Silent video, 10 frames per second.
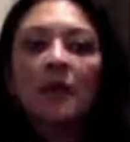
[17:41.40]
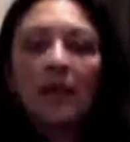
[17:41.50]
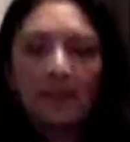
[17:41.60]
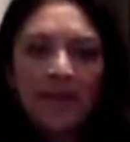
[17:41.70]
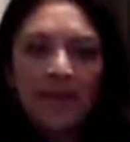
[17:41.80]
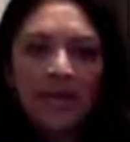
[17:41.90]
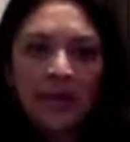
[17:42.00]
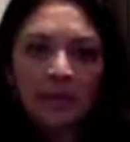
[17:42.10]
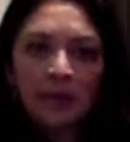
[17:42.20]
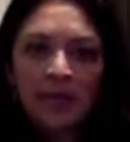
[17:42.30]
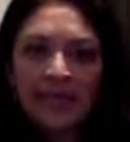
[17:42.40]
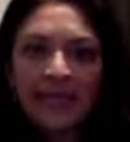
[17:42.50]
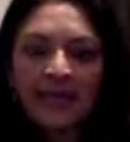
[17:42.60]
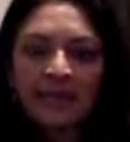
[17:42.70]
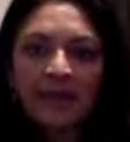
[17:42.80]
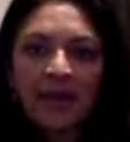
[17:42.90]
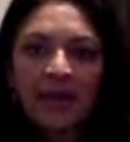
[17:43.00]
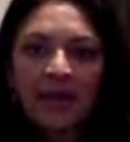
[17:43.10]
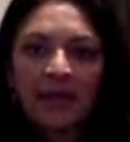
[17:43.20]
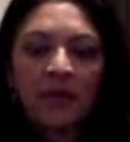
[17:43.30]
Let me help you
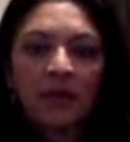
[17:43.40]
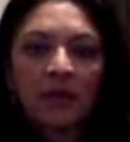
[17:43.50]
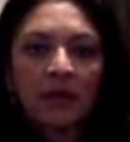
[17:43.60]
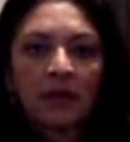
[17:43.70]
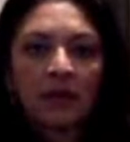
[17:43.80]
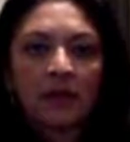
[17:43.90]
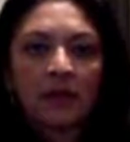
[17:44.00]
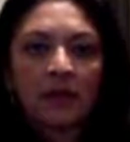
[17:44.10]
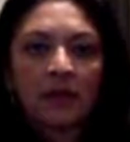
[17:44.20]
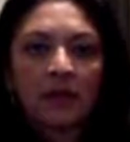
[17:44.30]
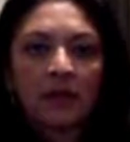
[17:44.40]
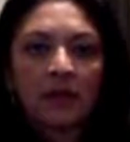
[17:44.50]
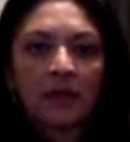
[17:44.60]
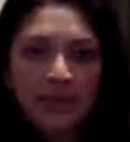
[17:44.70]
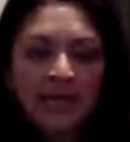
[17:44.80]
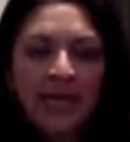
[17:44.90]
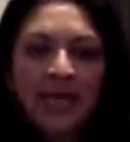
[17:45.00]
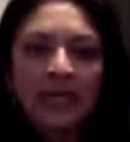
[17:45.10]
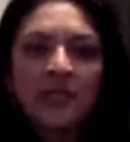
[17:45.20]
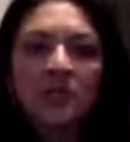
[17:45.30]
identify the more reputable
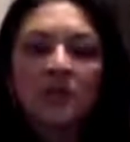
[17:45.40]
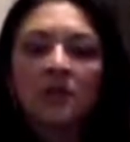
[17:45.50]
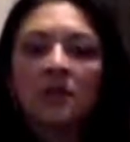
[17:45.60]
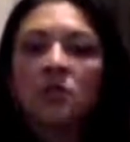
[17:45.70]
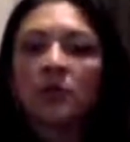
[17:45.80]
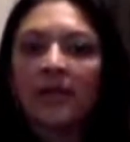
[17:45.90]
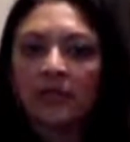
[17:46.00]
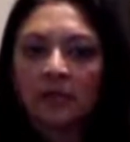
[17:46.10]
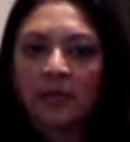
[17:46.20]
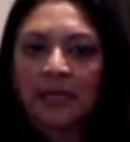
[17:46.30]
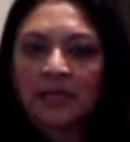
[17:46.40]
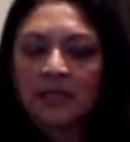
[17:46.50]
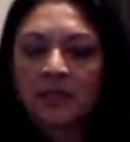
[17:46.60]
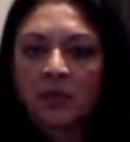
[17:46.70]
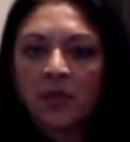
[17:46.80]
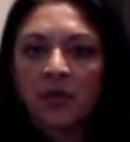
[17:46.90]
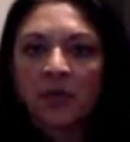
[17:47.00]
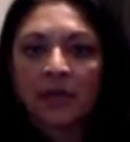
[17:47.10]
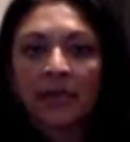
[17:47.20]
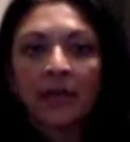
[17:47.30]
sites or direct you to places where you
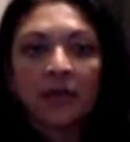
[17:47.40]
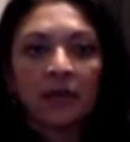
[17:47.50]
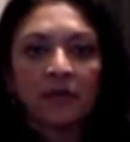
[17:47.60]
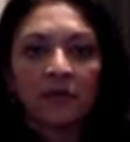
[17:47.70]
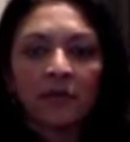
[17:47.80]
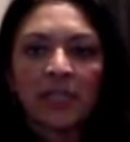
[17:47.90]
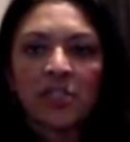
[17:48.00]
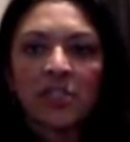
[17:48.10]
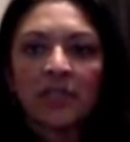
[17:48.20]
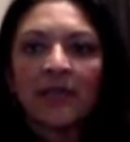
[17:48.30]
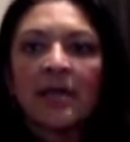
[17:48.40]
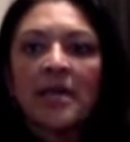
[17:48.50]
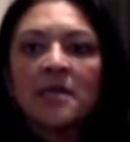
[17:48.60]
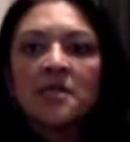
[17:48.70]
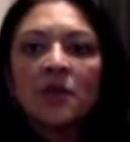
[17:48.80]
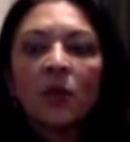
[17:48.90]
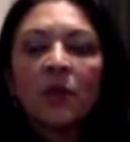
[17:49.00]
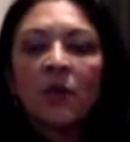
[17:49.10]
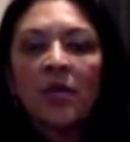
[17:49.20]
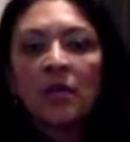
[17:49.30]
can get good information. So
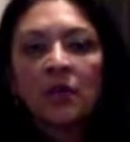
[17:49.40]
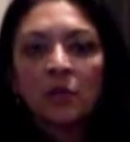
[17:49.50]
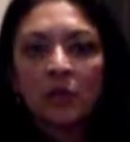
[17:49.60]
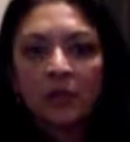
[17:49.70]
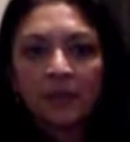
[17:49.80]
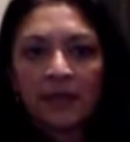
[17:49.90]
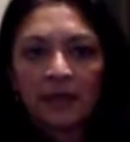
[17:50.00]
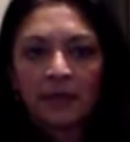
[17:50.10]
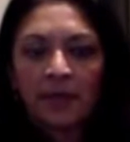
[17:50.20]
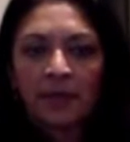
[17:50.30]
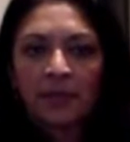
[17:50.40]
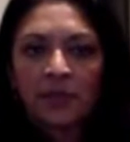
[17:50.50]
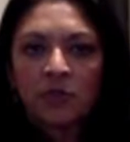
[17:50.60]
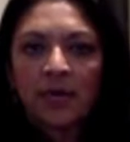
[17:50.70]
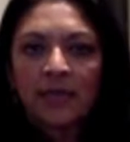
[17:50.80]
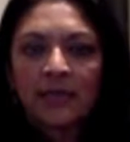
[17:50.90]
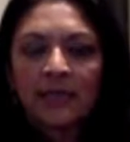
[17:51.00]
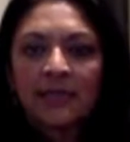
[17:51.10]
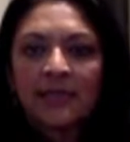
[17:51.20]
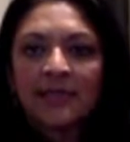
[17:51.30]
one way you could rebuild public
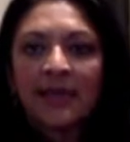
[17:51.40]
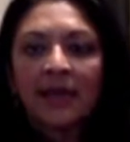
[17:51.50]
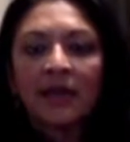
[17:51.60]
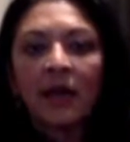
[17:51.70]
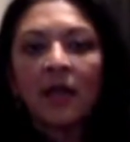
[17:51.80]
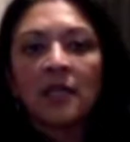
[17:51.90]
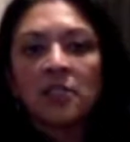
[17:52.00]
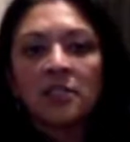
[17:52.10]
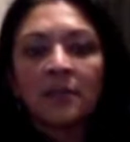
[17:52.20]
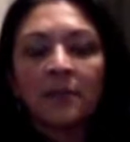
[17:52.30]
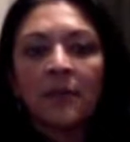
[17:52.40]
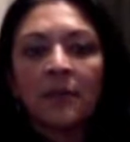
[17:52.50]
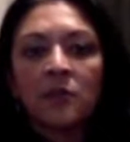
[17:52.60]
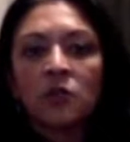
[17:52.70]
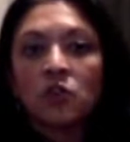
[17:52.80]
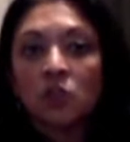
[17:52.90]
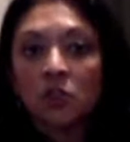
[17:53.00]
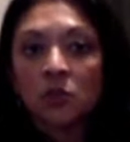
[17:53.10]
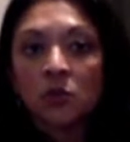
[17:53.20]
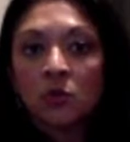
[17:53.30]
trust is to acknowledge that people
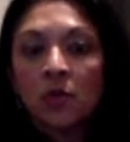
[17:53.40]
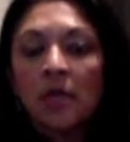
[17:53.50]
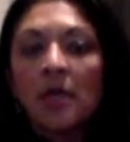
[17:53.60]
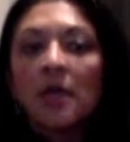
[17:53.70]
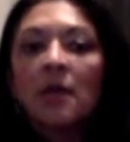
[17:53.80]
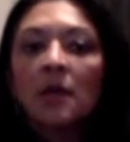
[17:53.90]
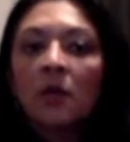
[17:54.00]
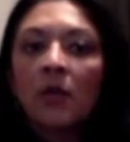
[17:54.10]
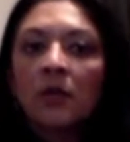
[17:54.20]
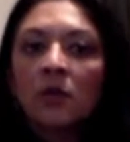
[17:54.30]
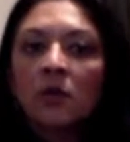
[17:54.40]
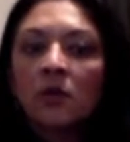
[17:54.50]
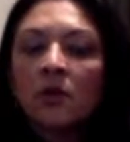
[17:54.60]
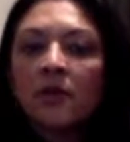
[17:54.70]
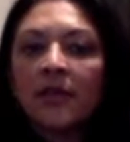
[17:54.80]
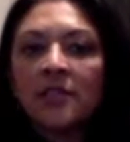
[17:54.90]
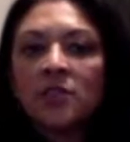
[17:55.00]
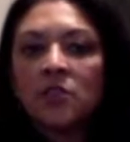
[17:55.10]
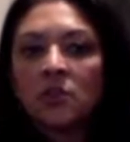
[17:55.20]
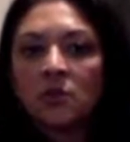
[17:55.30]
do go on Google,
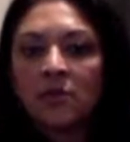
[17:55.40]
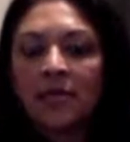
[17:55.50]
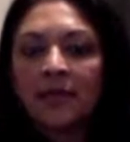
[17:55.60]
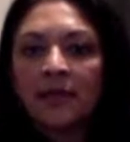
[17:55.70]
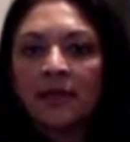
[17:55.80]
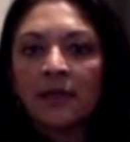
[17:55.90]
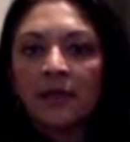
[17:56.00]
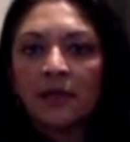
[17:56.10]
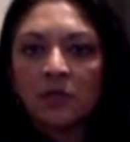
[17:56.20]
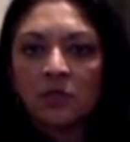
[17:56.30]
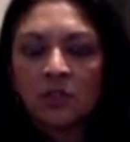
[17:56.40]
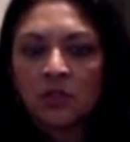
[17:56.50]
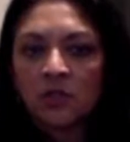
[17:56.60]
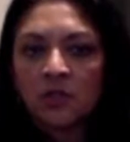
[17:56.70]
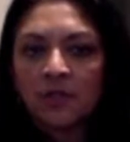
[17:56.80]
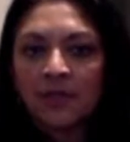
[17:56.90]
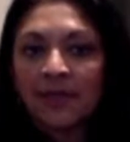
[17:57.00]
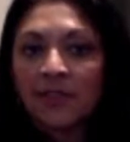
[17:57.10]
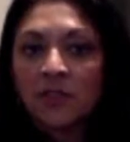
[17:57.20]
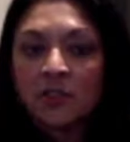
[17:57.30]
they do tend to, to use, but
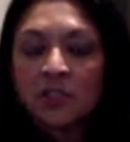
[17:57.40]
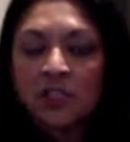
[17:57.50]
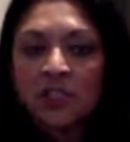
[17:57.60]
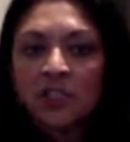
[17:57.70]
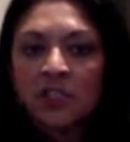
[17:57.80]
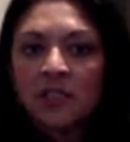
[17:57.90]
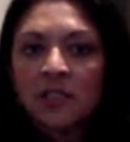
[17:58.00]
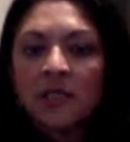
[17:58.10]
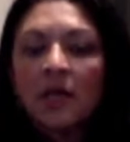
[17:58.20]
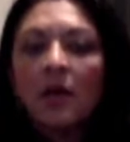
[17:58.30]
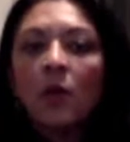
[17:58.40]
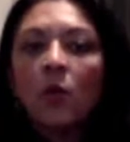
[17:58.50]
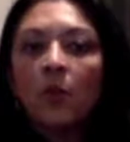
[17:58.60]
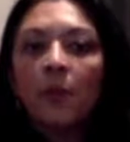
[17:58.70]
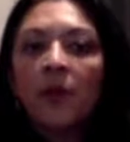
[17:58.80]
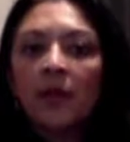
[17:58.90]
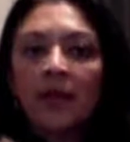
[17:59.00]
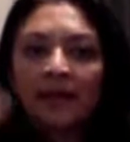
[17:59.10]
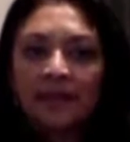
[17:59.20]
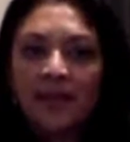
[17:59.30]
that search engines will put
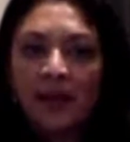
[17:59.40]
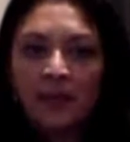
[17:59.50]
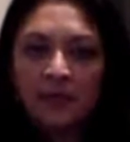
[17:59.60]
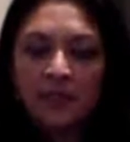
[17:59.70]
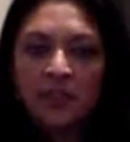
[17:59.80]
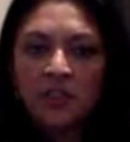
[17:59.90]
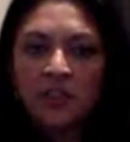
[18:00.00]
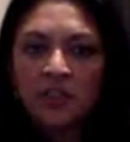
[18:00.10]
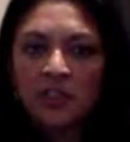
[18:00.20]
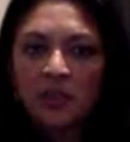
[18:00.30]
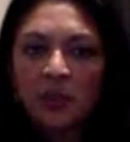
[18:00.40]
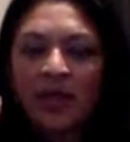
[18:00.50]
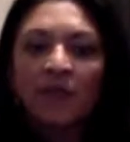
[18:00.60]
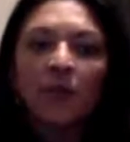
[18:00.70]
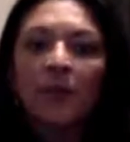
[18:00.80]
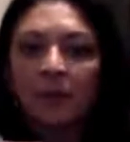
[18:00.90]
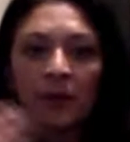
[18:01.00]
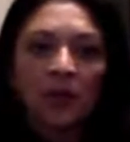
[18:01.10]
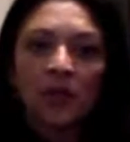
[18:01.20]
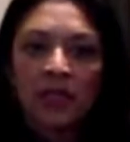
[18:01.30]
at the top of a search engine whatever people
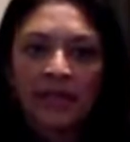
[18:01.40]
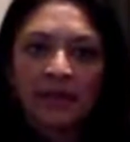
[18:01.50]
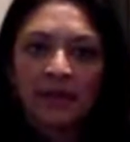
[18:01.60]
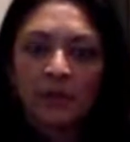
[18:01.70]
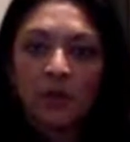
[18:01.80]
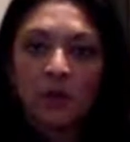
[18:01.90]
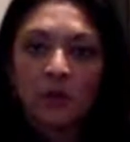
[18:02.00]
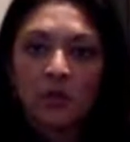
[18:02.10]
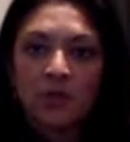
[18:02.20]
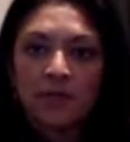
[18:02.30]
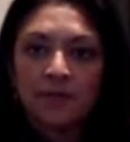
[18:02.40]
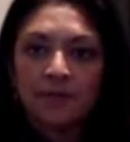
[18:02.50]
are looking at the most.